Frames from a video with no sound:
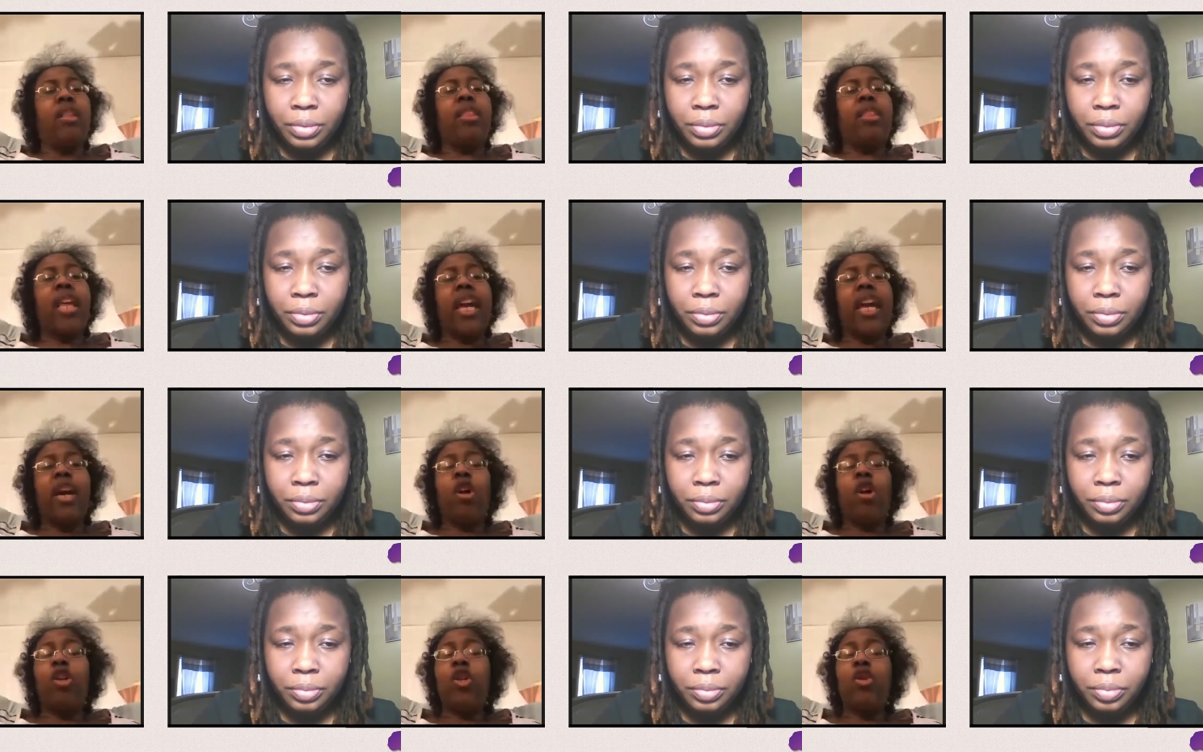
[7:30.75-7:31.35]
Speaker 1: they
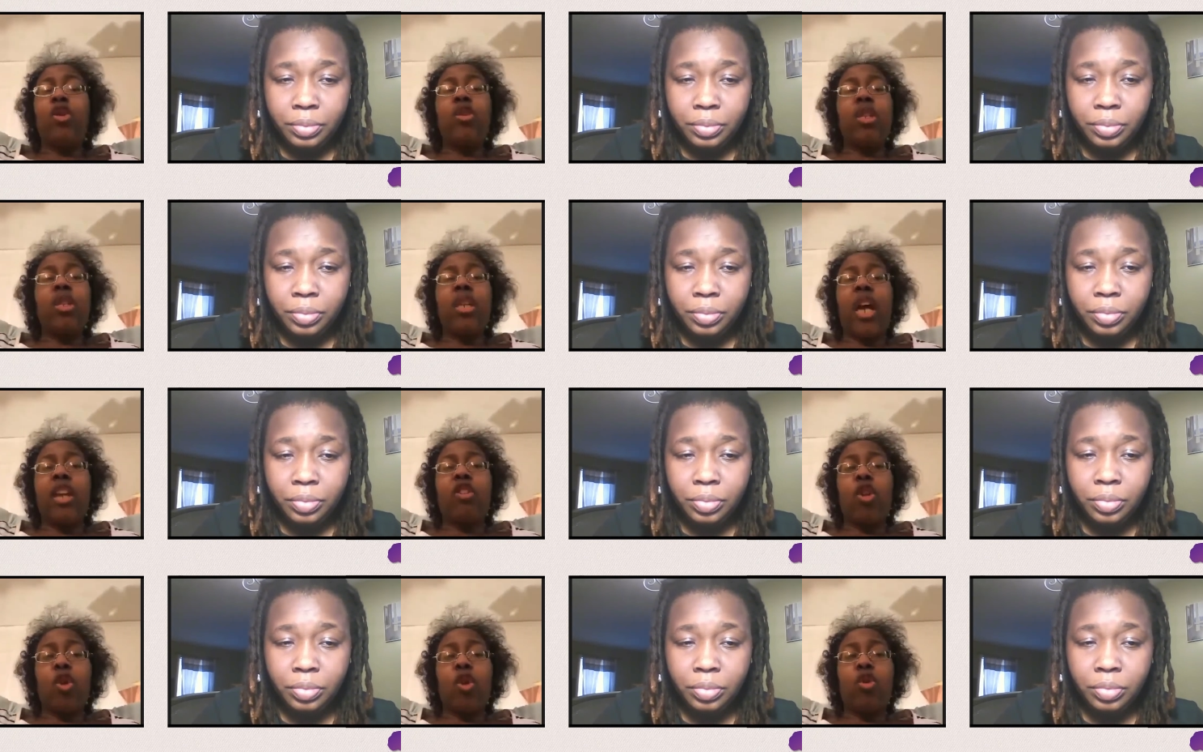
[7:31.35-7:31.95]
are usually
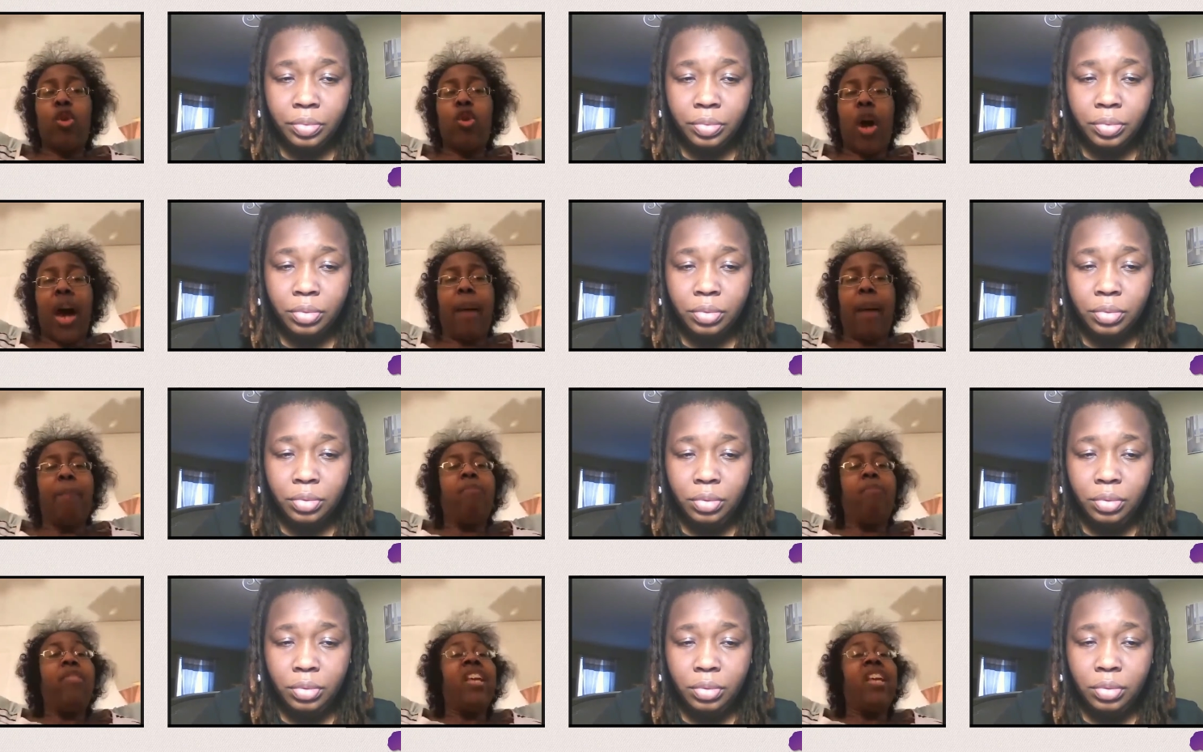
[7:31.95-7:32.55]
not so dry.
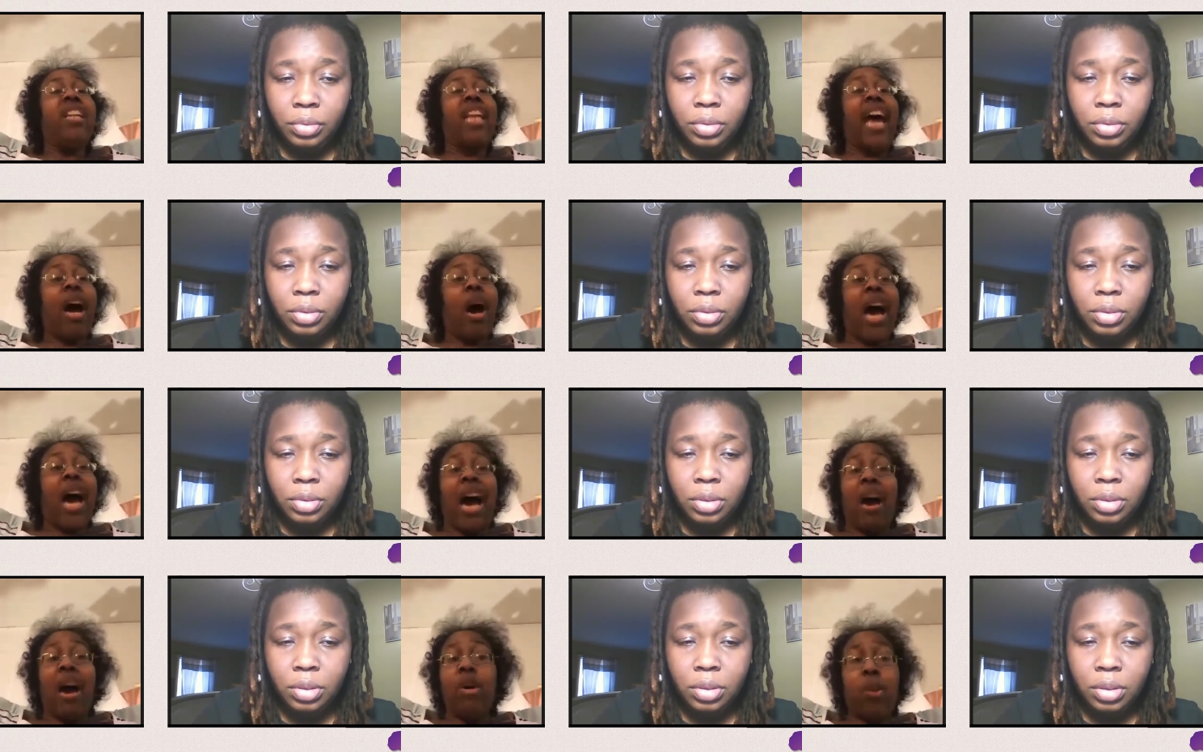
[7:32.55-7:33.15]
Now,
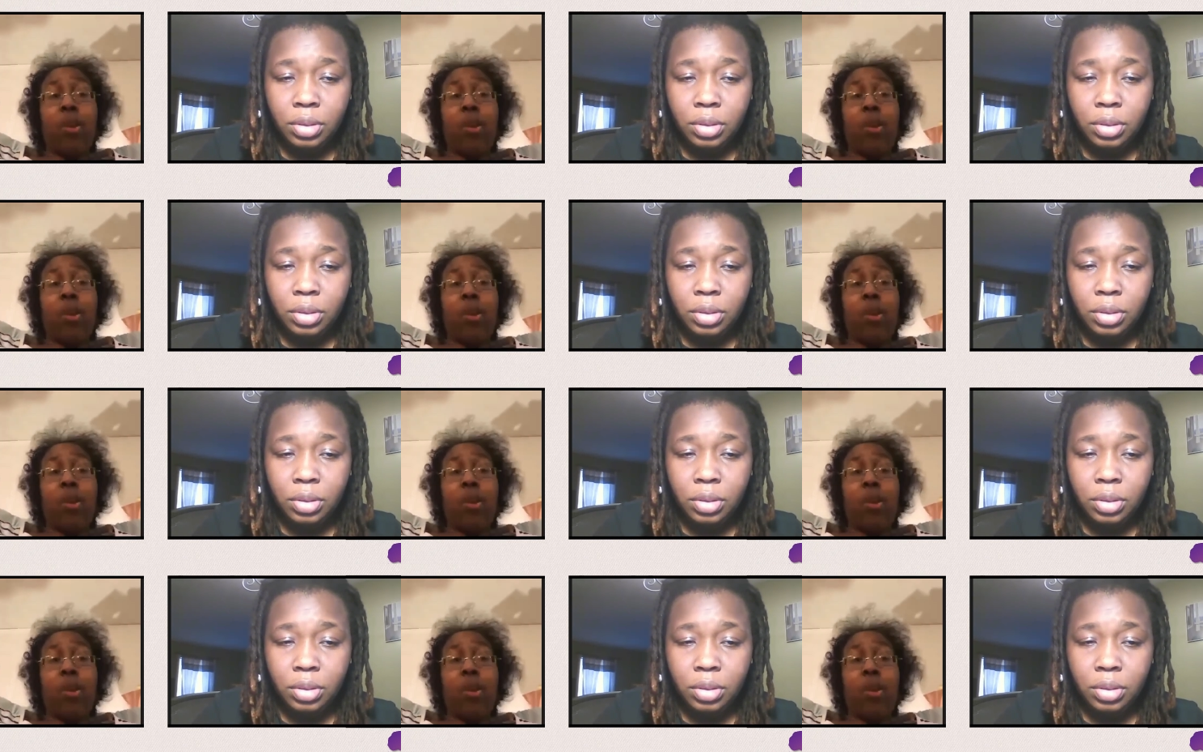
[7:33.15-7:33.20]
how it